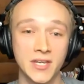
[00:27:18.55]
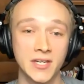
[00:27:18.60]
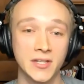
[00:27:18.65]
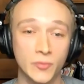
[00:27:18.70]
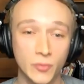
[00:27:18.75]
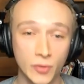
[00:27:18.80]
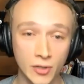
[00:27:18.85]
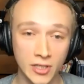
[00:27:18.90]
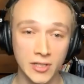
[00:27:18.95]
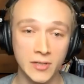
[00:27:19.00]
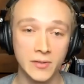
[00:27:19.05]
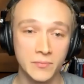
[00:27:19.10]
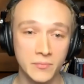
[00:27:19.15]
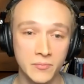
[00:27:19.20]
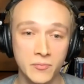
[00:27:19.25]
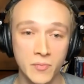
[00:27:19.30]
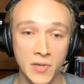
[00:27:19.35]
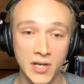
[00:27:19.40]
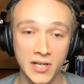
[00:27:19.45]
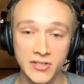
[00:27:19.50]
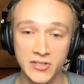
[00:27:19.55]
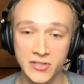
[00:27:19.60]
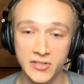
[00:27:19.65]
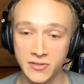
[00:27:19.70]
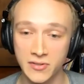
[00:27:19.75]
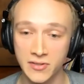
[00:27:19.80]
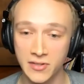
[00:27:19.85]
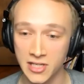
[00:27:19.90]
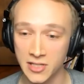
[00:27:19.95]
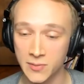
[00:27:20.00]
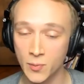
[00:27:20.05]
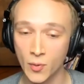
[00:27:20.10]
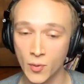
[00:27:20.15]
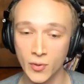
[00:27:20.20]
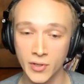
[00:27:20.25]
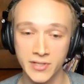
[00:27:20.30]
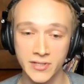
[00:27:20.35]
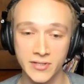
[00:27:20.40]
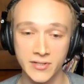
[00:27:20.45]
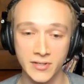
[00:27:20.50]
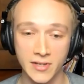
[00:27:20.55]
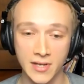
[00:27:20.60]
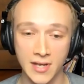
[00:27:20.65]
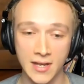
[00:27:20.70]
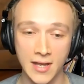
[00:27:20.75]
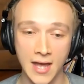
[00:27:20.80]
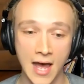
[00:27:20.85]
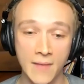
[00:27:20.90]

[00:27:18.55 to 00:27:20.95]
and he really makes these points